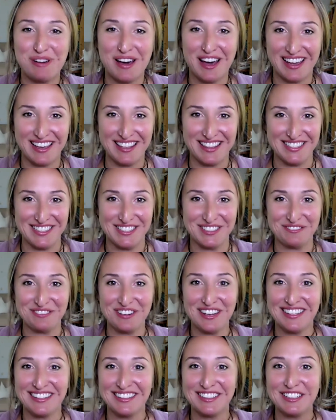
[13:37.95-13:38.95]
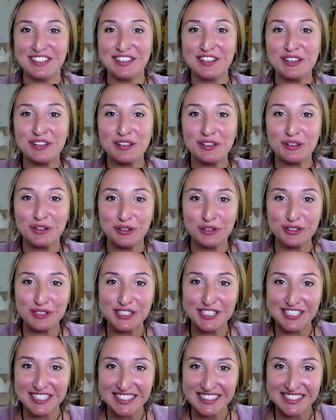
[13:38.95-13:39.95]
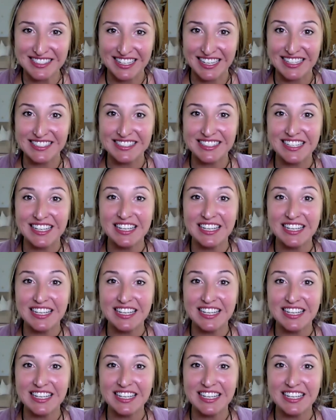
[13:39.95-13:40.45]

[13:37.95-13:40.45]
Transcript: by this wren, who she says